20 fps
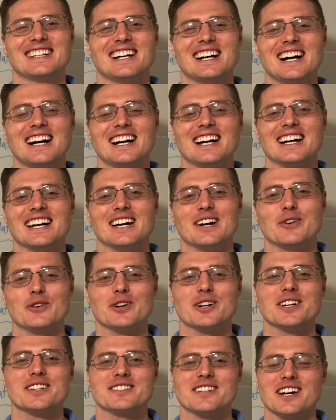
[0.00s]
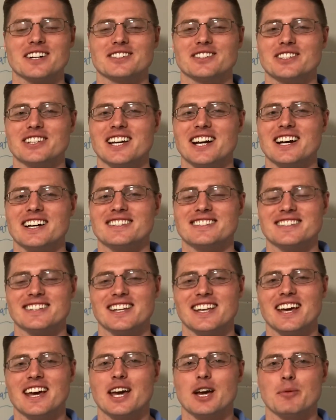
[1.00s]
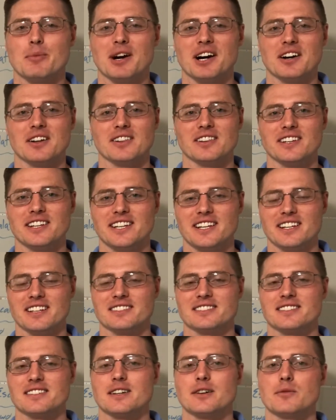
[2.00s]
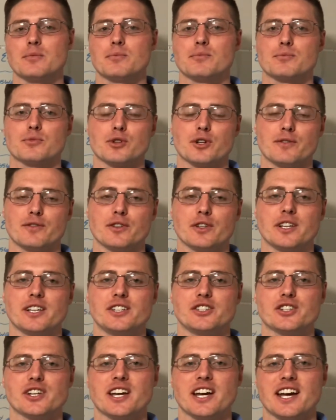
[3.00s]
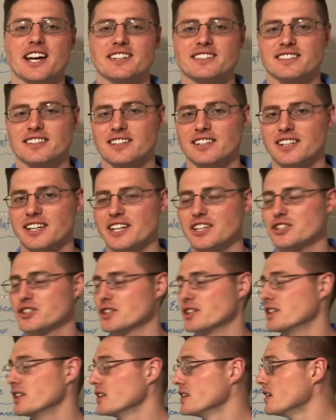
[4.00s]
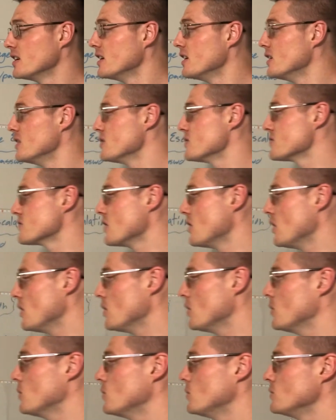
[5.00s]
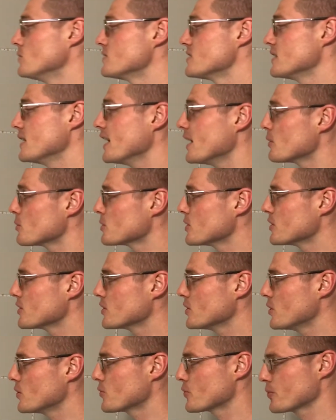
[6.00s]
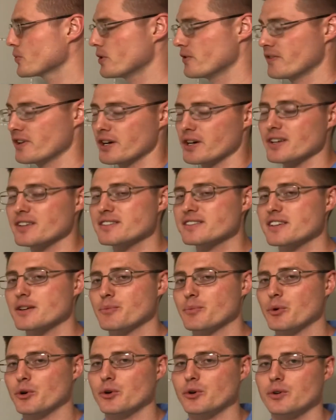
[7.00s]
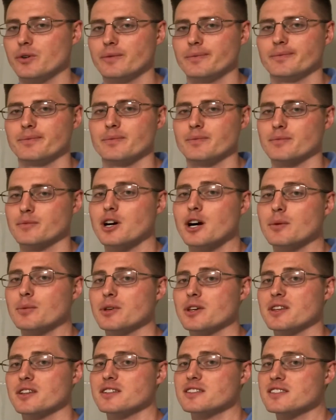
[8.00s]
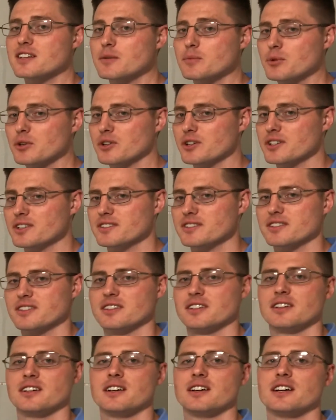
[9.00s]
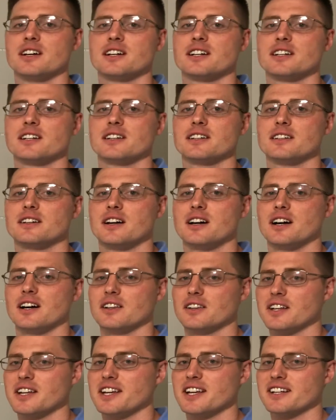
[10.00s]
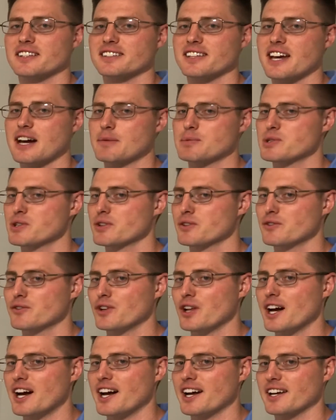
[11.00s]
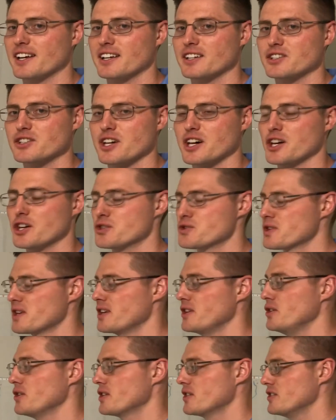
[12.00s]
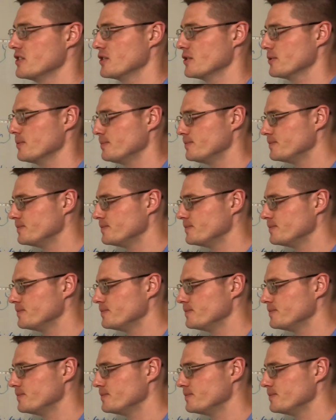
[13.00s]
Hi, I want to talk to you guys today about Linux privilege escalation. So, today we're going to go through a very simple, probably the simplest Linux capture the flag challenge that you can do.